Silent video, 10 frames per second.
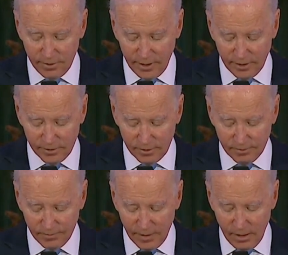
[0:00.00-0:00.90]
Dickinson.
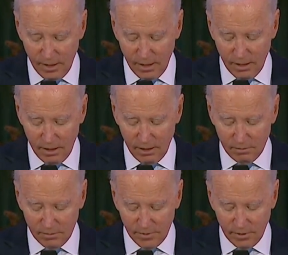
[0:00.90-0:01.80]

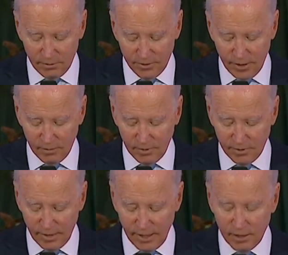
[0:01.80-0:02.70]
Um, you know, gentlemen,
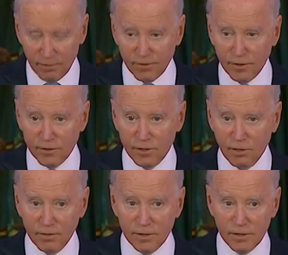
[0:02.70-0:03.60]
thank you for your
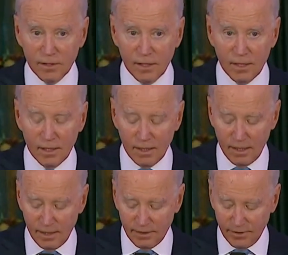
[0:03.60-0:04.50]
service
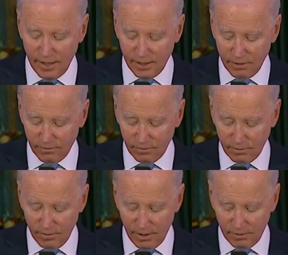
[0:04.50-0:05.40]
and thank you from the
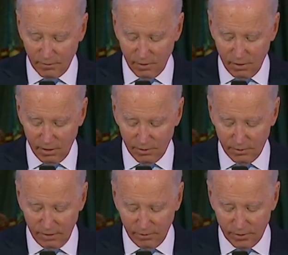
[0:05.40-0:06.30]
bottom of our heart. You
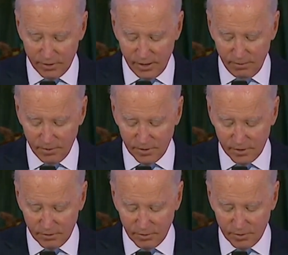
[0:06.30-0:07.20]
have our
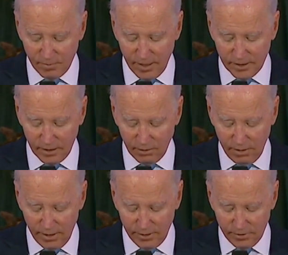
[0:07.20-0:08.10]
deepest respect and
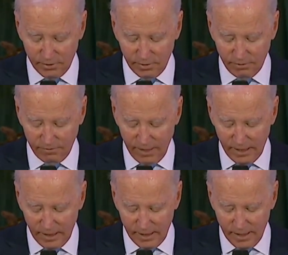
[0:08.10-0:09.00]
gratitude. And
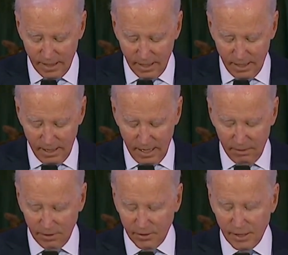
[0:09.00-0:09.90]
finally, I
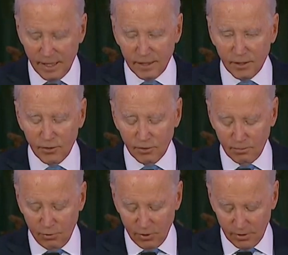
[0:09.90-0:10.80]
want to thank another
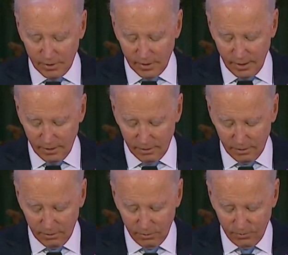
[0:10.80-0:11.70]
important uh,
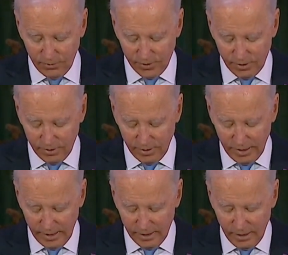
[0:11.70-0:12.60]
group that's here
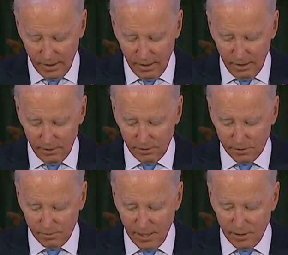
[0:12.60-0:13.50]
tonight your
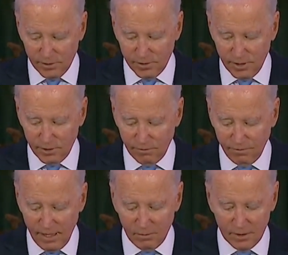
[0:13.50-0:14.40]
spouses and your
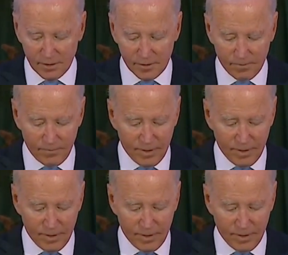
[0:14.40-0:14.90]
families.